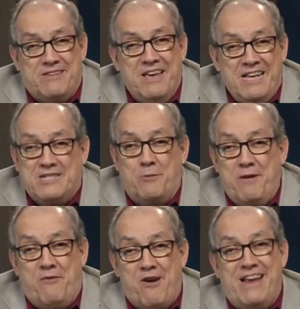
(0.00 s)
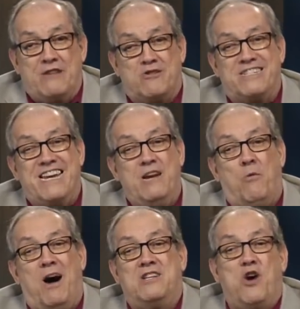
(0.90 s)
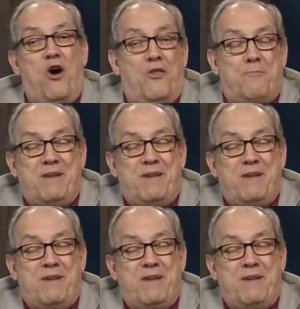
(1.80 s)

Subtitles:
It's going to be very interesting to watch all